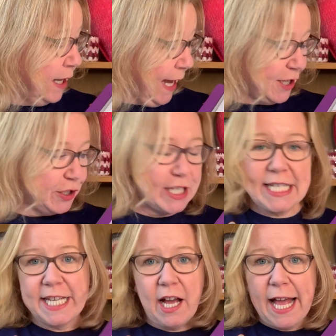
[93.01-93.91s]
As you can
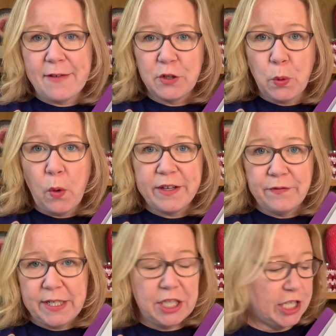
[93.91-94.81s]
see, I haven't quite
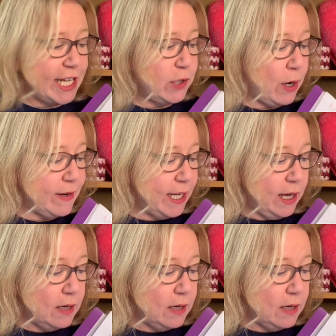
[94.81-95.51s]
finished January.